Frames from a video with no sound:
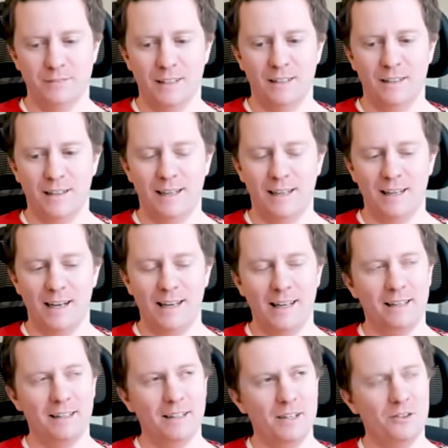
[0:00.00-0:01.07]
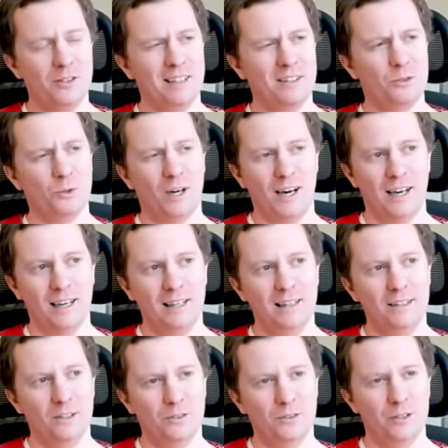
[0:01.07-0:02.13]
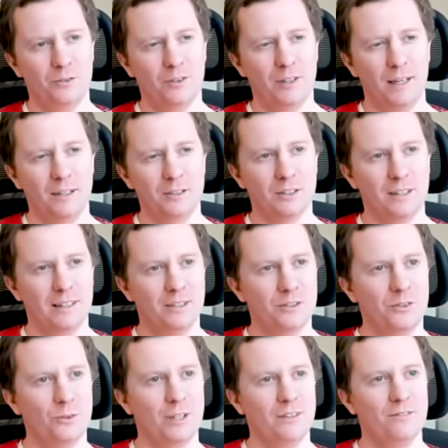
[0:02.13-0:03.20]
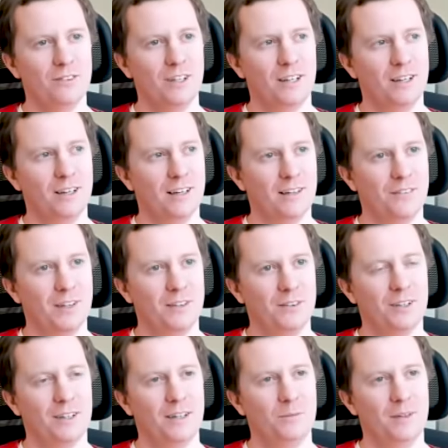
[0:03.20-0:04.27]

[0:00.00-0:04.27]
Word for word: I, I didn't think too highly of the financial industry uh, at that time.